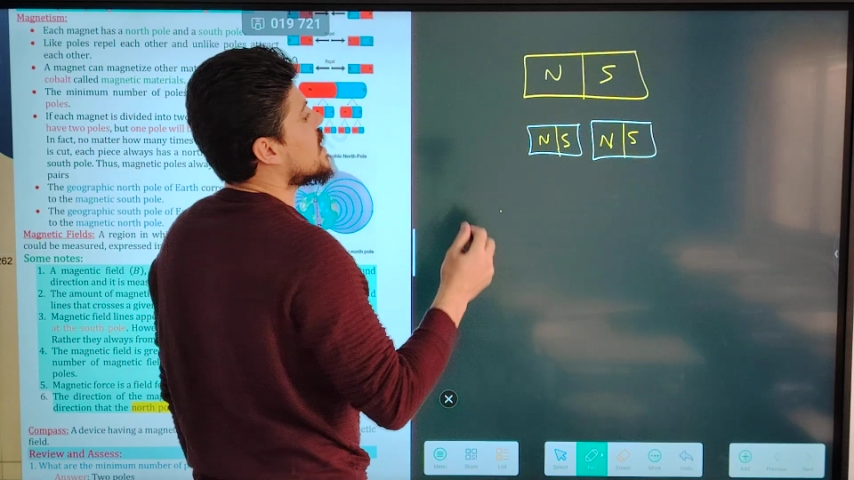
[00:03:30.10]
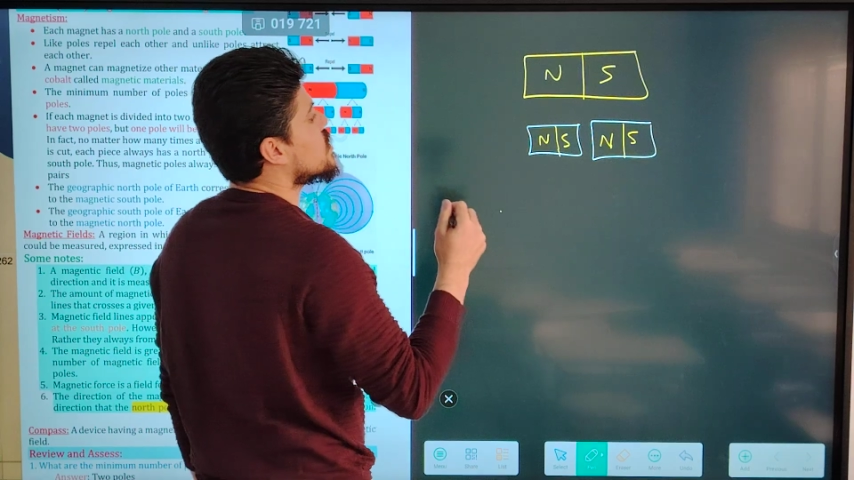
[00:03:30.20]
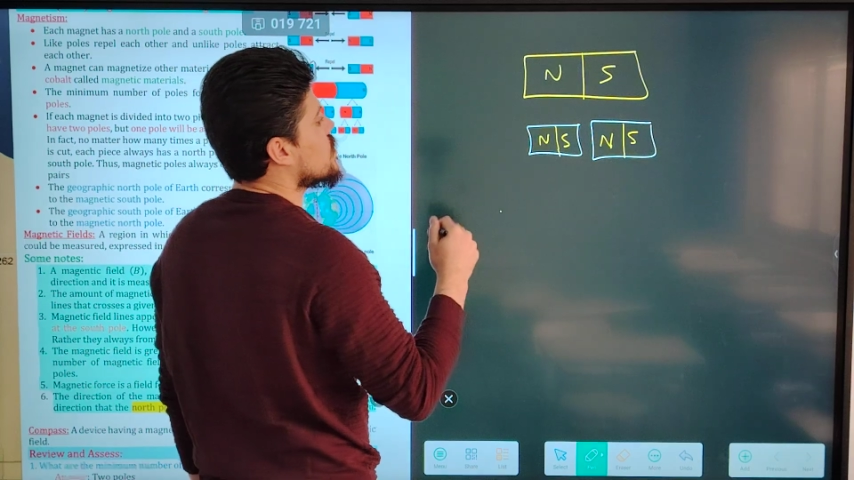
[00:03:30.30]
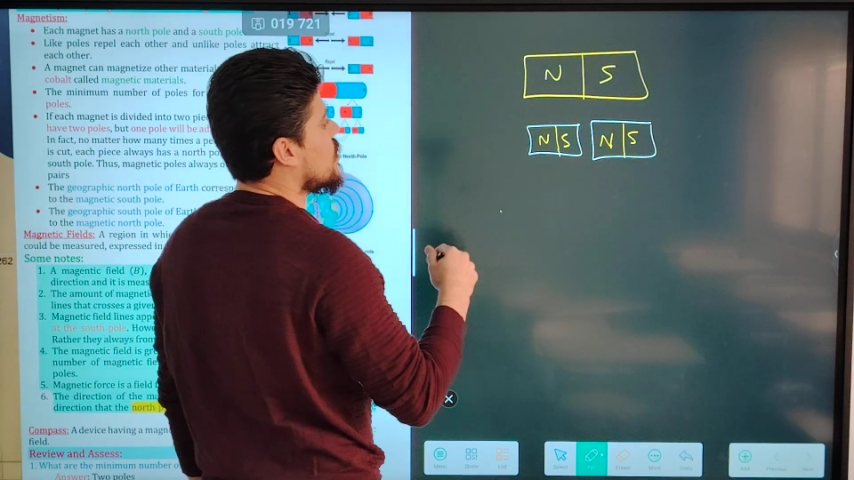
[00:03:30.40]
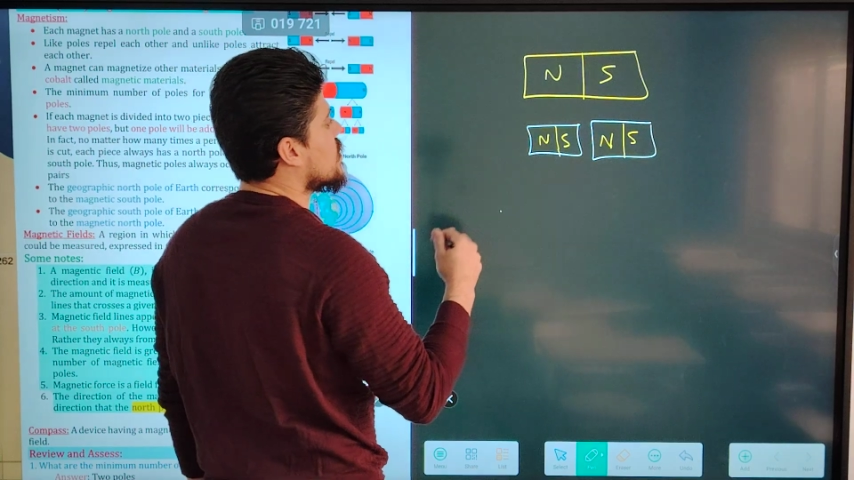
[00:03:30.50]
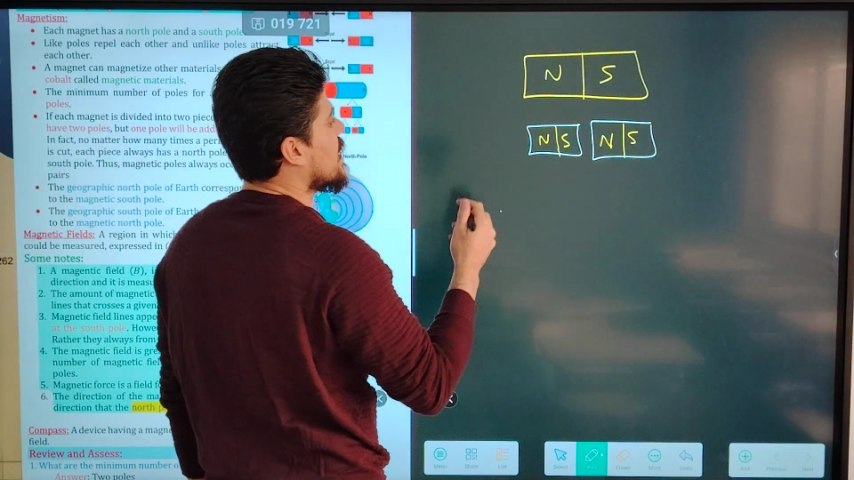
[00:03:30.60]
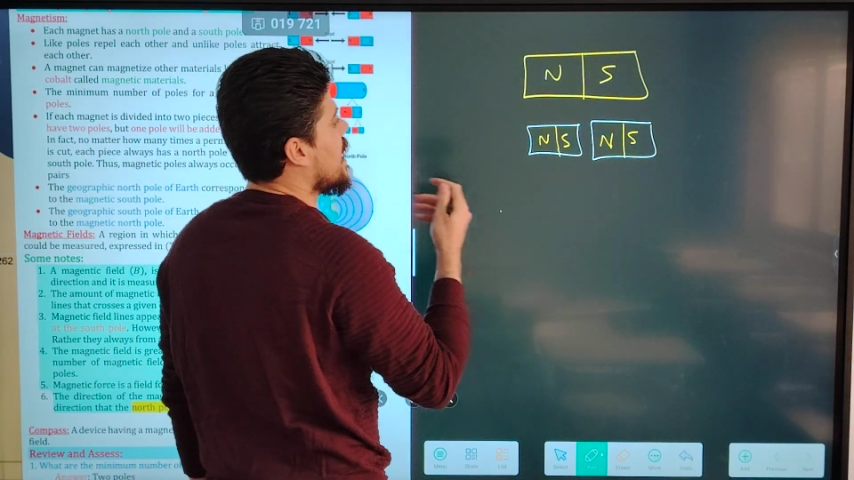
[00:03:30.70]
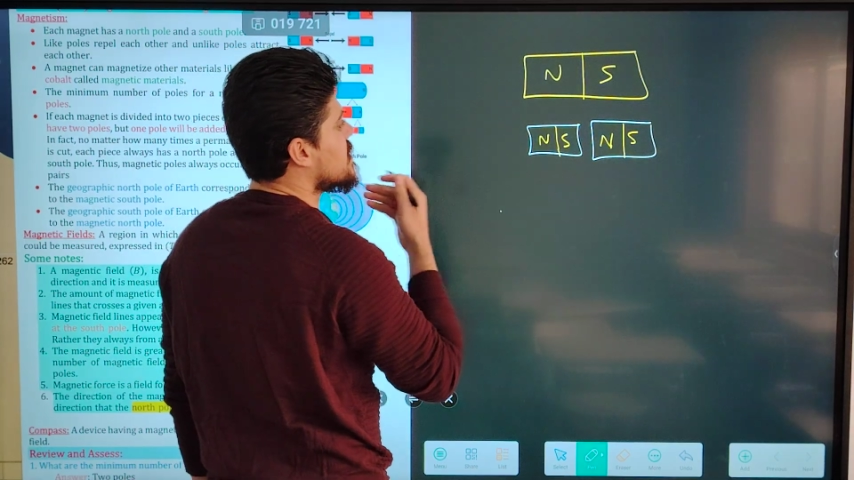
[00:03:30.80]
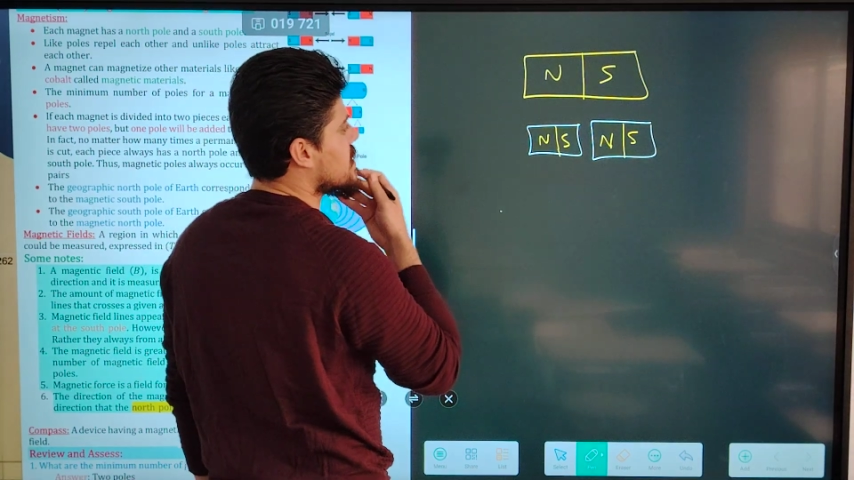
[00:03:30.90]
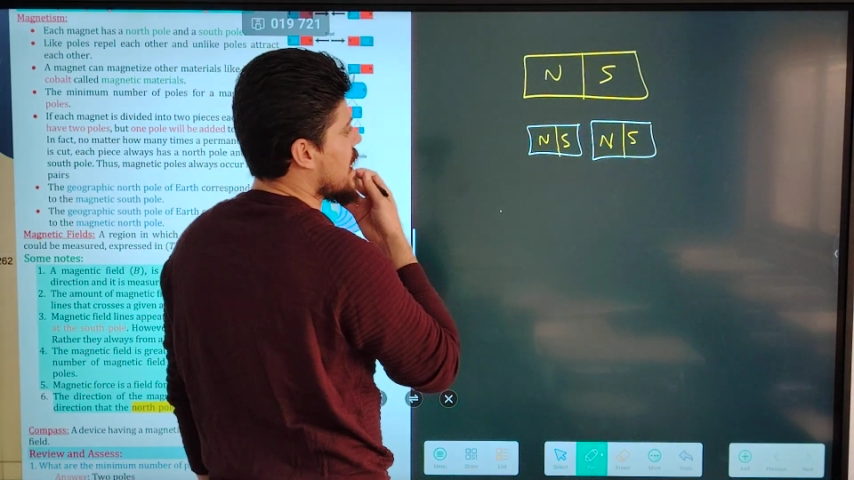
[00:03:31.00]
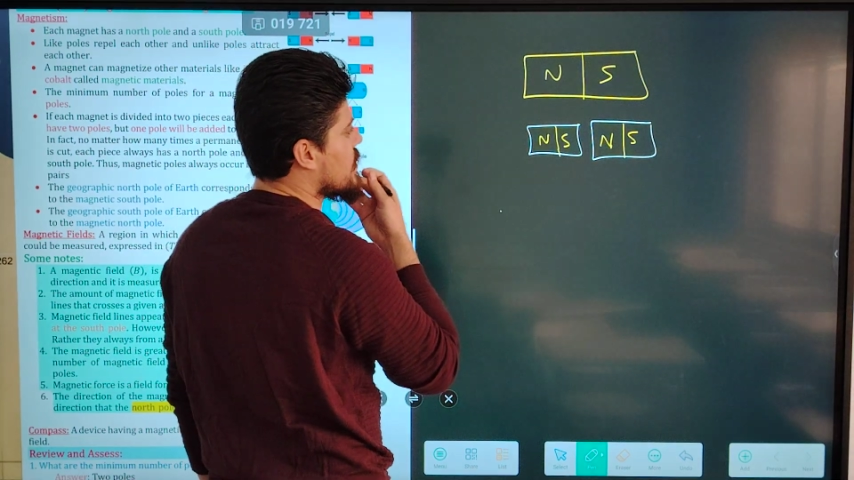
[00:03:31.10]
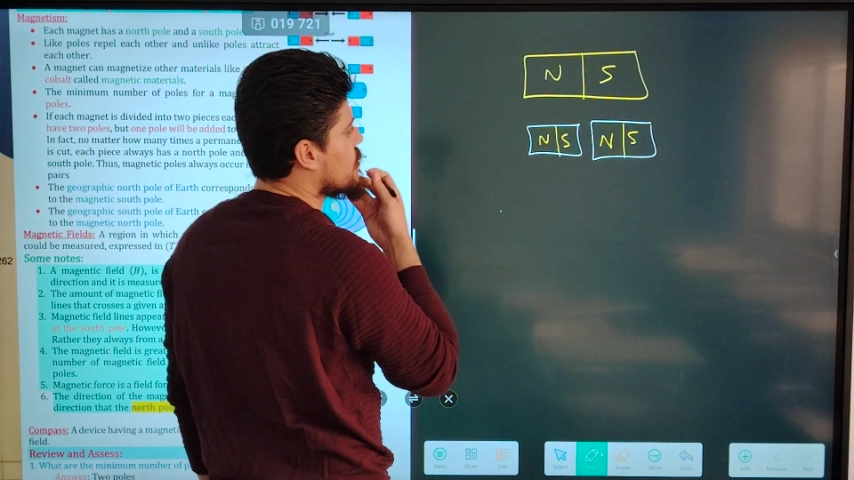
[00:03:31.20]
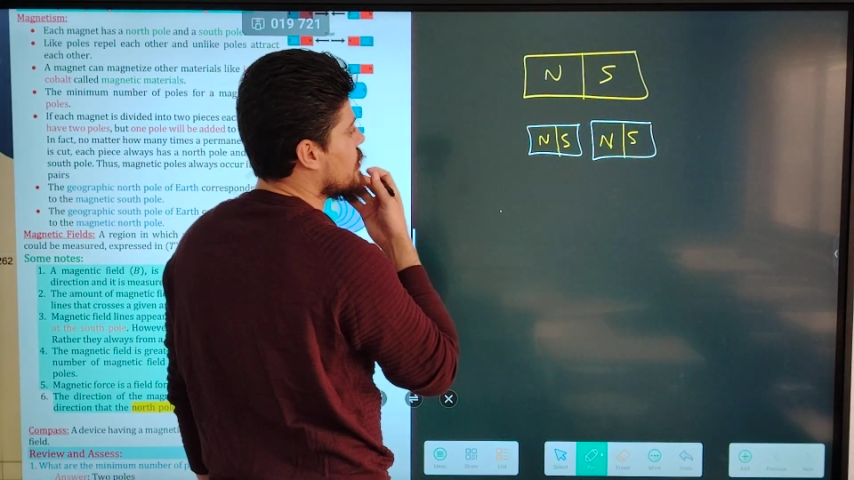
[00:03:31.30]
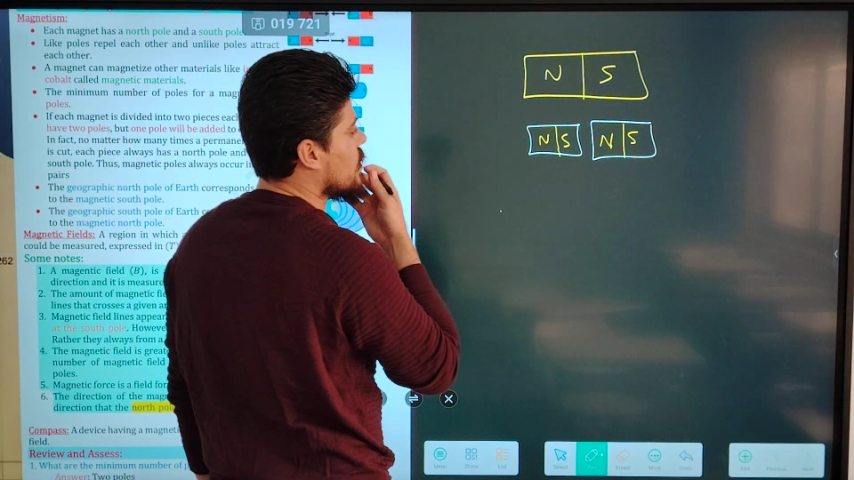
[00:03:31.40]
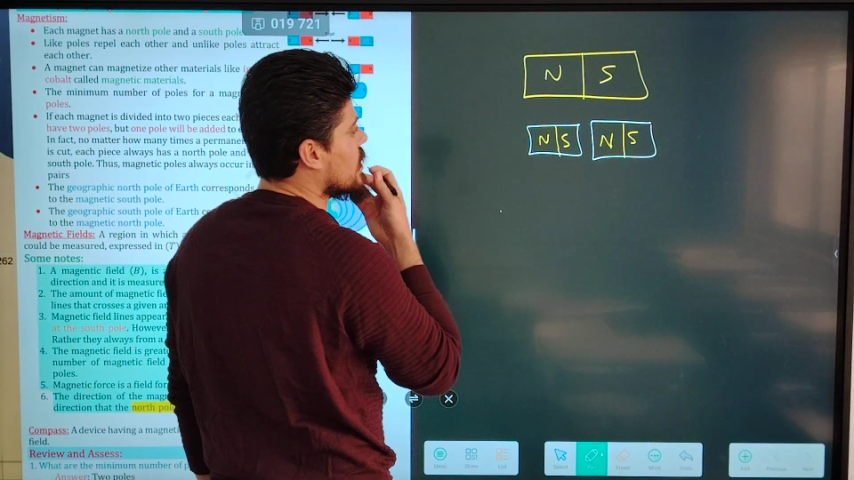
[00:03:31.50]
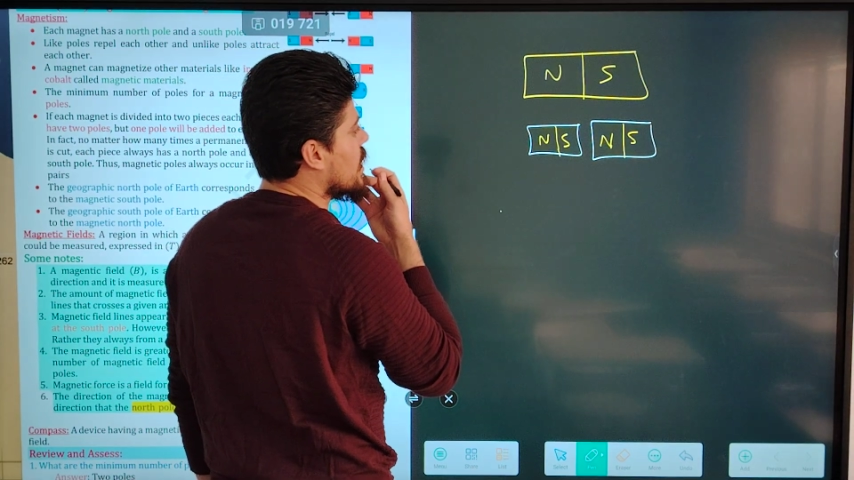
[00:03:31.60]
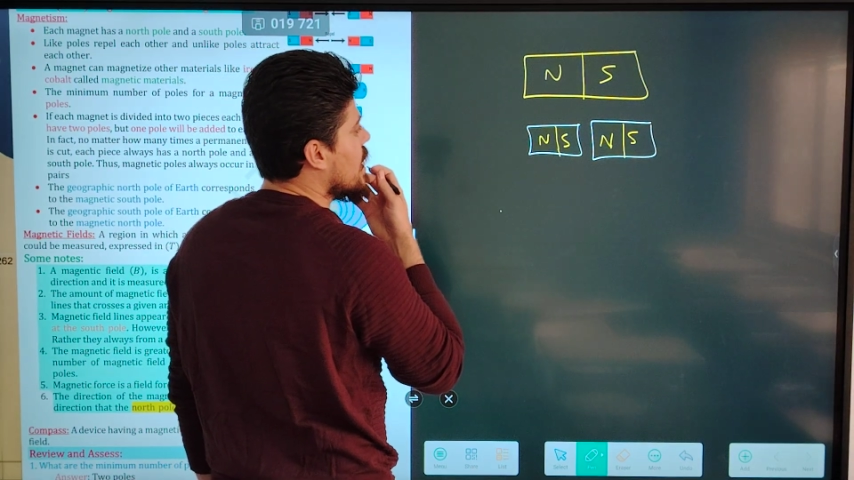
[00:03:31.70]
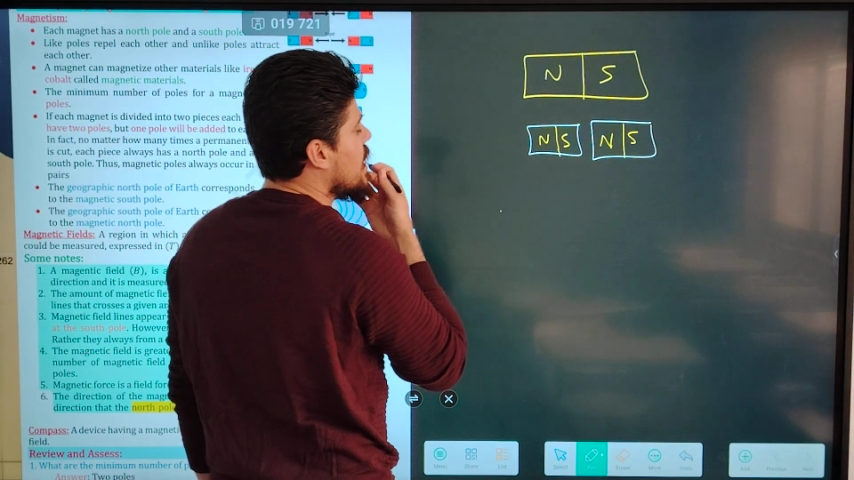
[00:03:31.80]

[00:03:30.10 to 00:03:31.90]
Has north and south pole.